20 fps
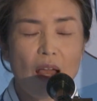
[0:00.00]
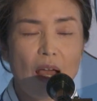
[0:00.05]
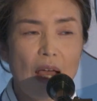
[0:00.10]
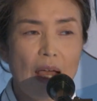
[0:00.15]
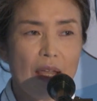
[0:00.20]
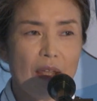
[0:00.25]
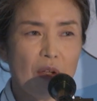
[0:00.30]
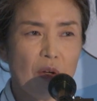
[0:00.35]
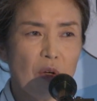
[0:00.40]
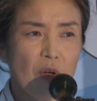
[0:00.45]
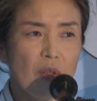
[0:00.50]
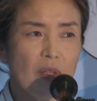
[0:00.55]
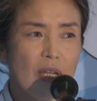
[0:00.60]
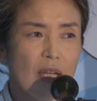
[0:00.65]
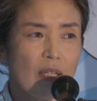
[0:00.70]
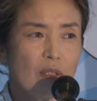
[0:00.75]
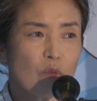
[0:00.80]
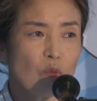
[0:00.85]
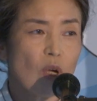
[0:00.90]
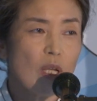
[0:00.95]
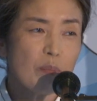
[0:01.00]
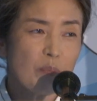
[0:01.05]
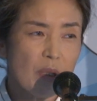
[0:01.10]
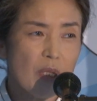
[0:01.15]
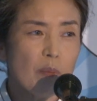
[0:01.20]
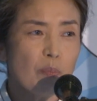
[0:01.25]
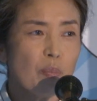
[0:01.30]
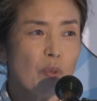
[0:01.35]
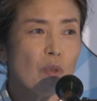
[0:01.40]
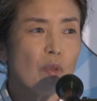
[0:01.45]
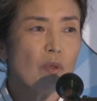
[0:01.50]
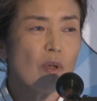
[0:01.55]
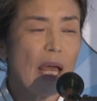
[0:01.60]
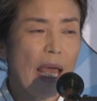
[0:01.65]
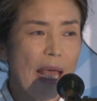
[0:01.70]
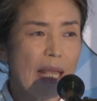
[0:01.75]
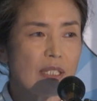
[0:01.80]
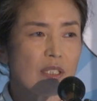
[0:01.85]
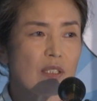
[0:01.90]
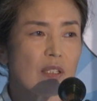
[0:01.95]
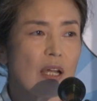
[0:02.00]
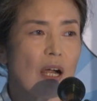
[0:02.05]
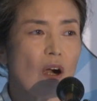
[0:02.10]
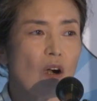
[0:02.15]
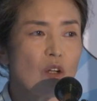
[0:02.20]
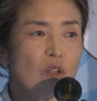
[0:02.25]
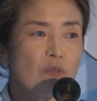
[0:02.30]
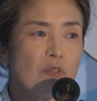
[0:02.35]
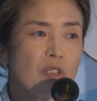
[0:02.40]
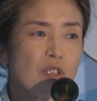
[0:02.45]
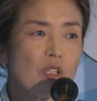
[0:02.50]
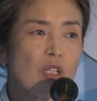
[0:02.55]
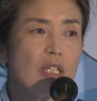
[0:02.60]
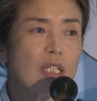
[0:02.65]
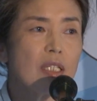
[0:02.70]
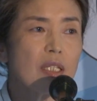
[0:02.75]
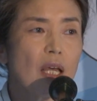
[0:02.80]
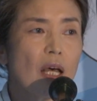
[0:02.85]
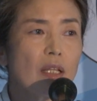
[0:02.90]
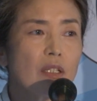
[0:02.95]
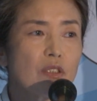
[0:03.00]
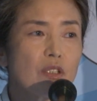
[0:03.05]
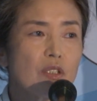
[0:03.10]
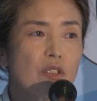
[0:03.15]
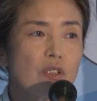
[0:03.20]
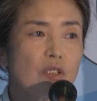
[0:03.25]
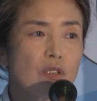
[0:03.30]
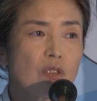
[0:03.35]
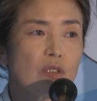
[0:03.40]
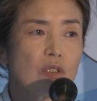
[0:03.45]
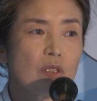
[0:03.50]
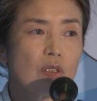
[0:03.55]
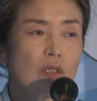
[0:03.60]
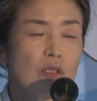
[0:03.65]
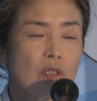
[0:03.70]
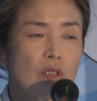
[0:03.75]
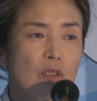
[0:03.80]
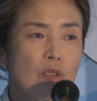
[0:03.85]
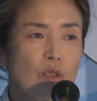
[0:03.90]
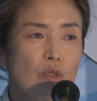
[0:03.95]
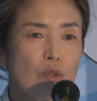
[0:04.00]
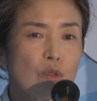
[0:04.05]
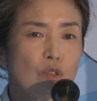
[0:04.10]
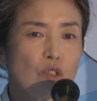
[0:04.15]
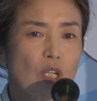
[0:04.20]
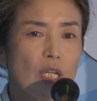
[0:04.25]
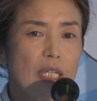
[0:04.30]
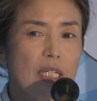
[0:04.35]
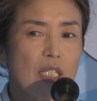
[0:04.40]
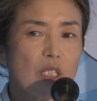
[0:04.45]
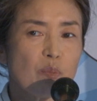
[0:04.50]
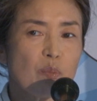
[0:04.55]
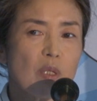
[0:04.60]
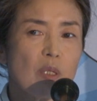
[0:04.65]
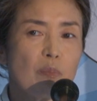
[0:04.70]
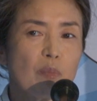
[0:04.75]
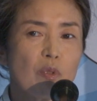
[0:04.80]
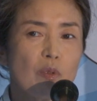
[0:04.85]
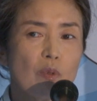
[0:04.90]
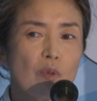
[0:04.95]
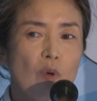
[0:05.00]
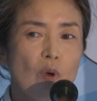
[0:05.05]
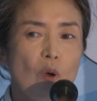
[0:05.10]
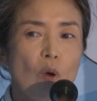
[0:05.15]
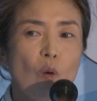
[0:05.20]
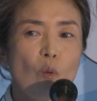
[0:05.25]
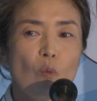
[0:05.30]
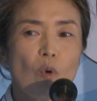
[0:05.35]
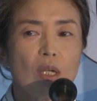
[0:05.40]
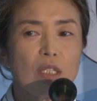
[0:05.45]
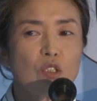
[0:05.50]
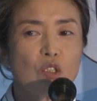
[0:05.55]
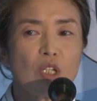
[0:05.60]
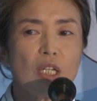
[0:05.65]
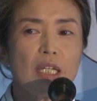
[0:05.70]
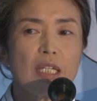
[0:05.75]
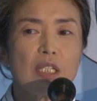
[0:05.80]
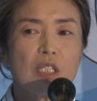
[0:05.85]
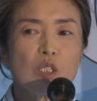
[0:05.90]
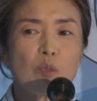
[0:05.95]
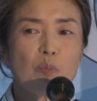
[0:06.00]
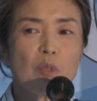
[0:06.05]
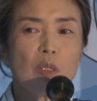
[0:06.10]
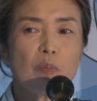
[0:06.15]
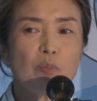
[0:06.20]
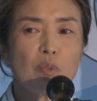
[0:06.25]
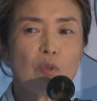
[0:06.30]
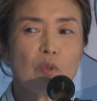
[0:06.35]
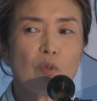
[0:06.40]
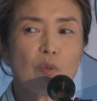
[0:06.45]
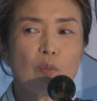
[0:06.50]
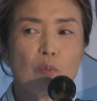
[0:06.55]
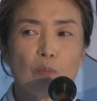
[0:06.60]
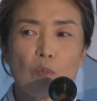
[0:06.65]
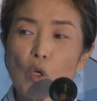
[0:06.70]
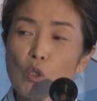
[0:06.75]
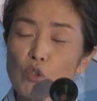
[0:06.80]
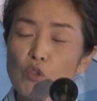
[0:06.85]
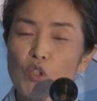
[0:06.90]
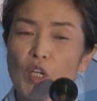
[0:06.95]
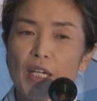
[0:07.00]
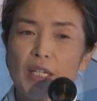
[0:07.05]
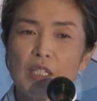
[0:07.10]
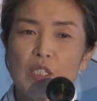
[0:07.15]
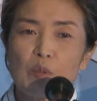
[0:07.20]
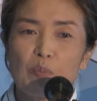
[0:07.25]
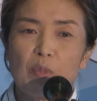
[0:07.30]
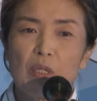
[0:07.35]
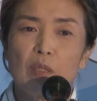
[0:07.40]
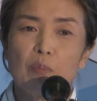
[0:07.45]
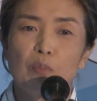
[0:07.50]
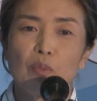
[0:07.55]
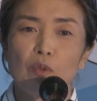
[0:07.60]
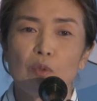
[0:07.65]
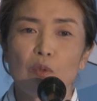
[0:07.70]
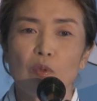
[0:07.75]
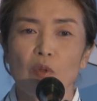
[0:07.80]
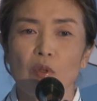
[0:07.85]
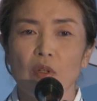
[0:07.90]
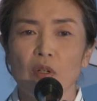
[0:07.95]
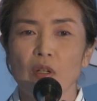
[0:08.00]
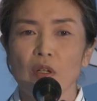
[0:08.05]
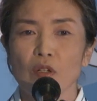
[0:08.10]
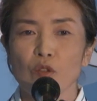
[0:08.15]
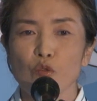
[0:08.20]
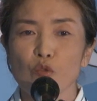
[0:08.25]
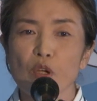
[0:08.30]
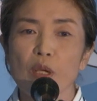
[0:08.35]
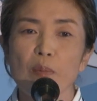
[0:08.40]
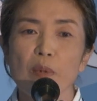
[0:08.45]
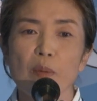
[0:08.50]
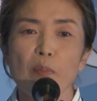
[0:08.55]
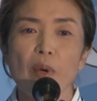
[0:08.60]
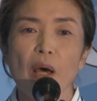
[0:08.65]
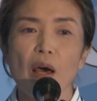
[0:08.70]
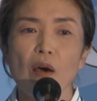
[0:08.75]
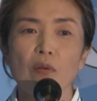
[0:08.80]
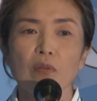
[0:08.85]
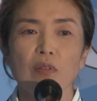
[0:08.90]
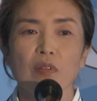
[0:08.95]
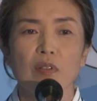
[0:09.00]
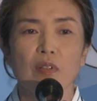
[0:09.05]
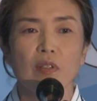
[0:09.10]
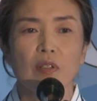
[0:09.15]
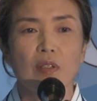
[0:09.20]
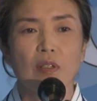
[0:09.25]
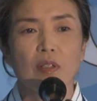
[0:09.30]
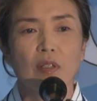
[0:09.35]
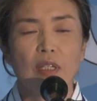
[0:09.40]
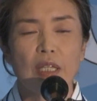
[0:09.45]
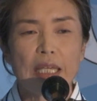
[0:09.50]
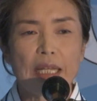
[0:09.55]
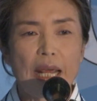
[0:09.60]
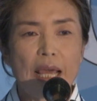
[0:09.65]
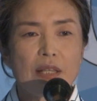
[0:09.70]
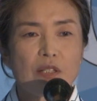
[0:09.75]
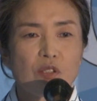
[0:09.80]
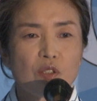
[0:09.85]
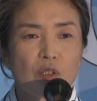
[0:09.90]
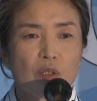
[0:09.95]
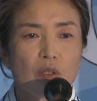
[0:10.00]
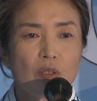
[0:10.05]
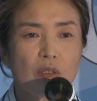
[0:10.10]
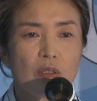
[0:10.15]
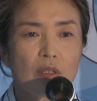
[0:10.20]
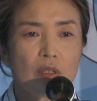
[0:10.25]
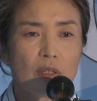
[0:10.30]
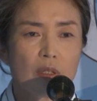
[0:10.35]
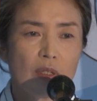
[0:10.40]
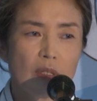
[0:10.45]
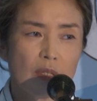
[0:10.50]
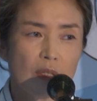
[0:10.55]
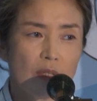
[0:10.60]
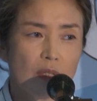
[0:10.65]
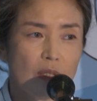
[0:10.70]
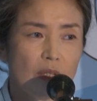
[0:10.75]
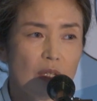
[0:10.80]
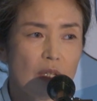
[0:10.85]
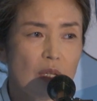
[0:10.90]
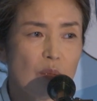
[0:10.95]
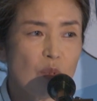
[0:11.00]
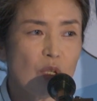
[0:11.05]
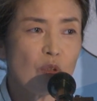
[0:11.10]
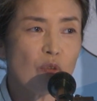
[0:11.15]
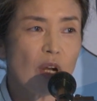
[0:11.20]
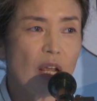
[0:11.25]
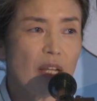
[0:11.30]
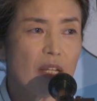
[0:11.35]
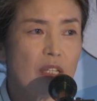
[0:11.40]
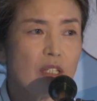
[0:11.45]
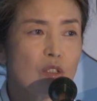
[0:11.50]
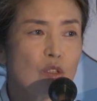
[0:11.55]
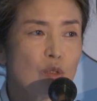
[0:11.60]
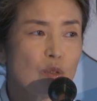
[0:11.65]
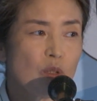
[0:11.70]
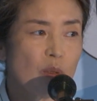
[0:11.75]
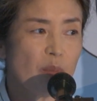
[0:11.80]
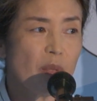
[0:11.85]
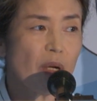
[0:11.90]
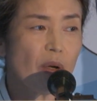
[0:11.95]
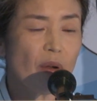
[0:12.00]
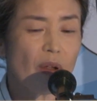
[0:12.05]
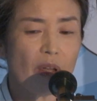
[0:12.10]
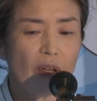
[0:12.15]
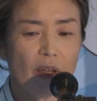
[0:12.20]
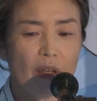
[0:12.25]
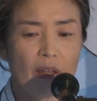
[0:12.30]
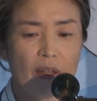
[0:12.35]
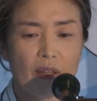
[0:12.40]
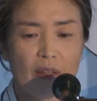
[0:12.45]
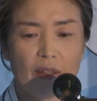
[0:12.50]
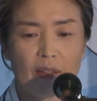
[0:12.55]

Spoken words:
I heard that when people ask artificial intelligence to Chinese people what Chinese people, most Chinese people, dream about, it answered immigrating to America.